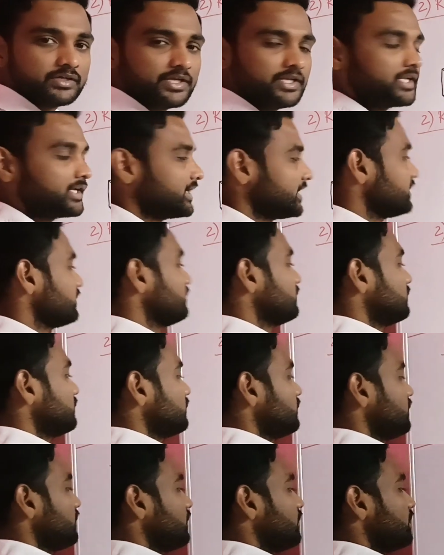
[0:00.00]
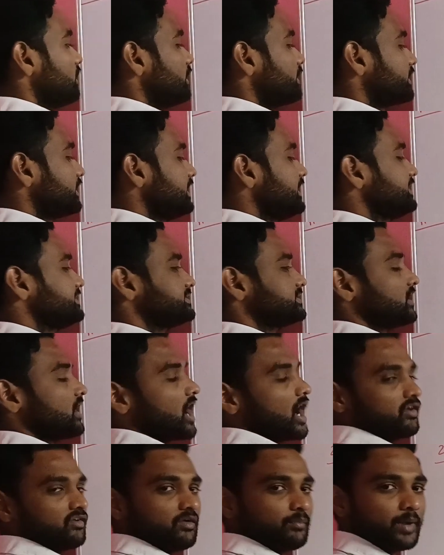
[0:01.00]
It can release
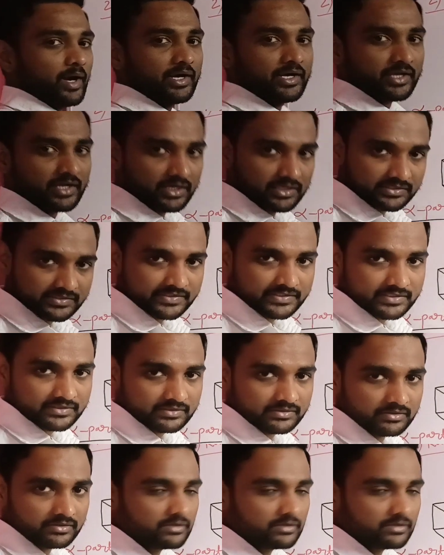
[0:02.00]
alpha particles.